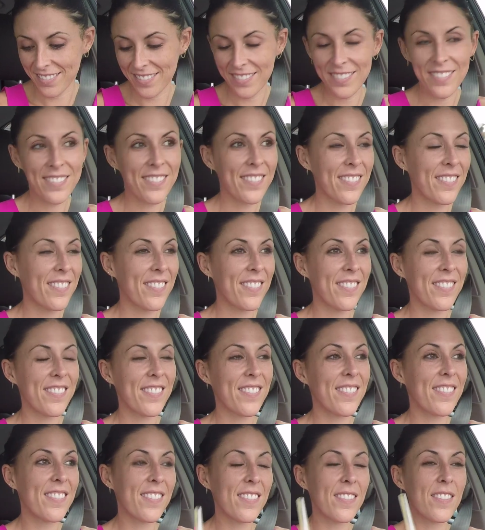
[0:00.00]

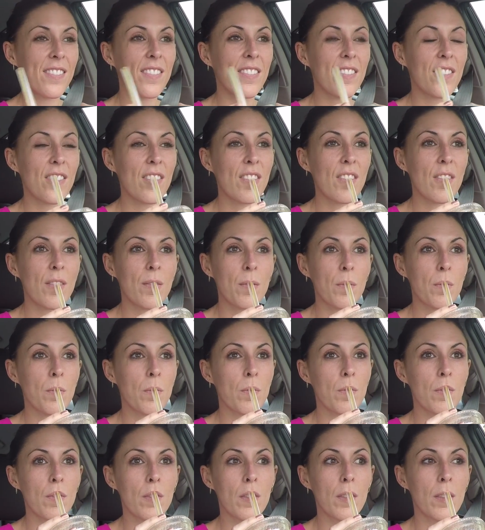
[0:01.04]

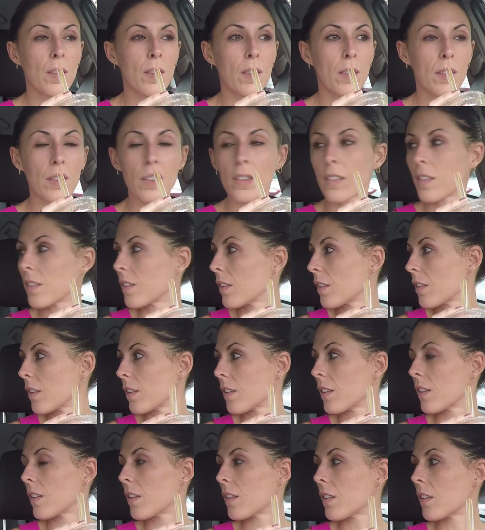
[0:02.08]

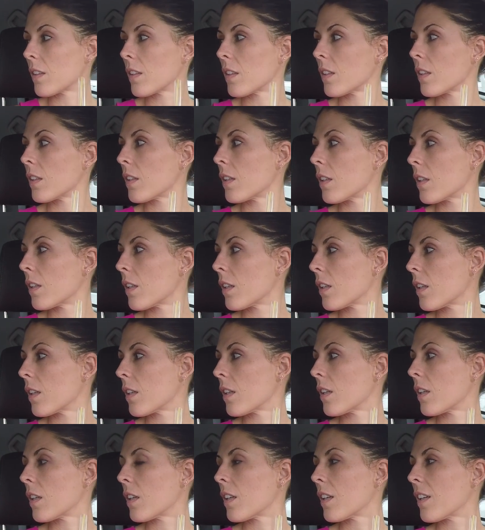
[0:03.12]

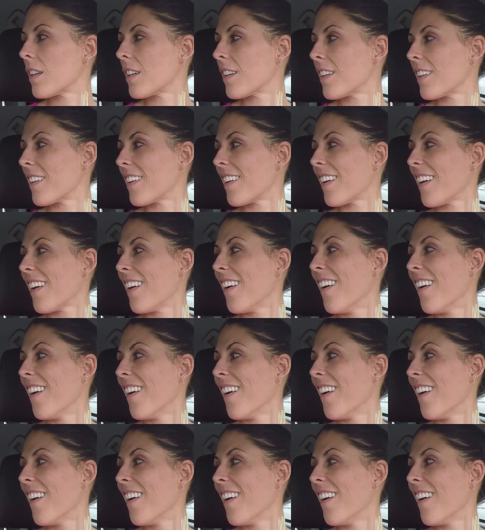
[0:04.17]
(silent)